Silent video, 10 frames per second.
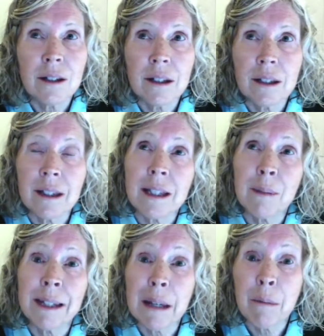This
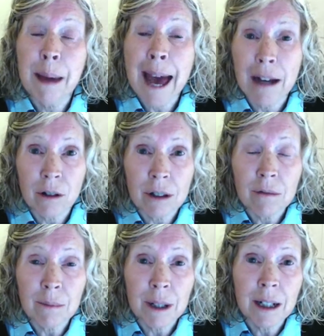became a passion of
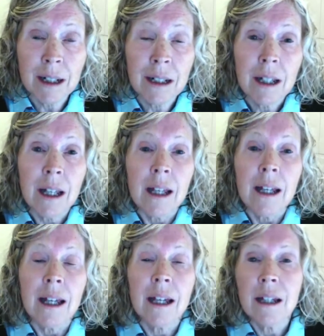mine,
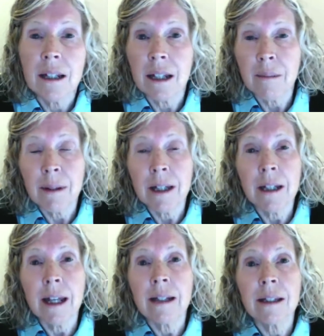and I began
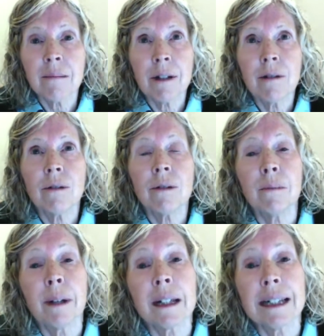asking my children in
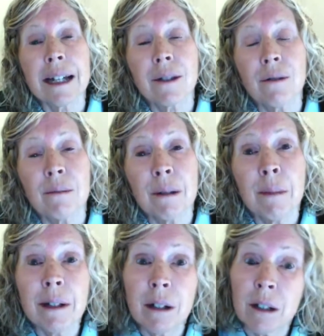my classroom, and
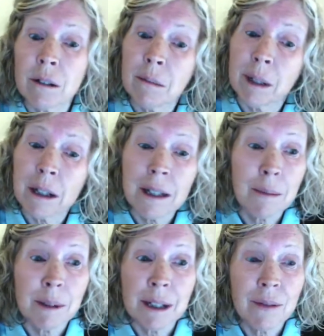my daughter and my
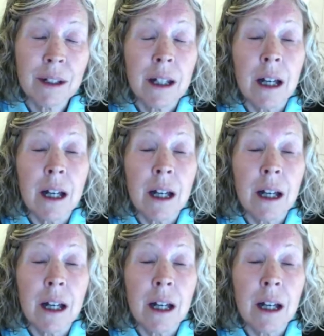husband even,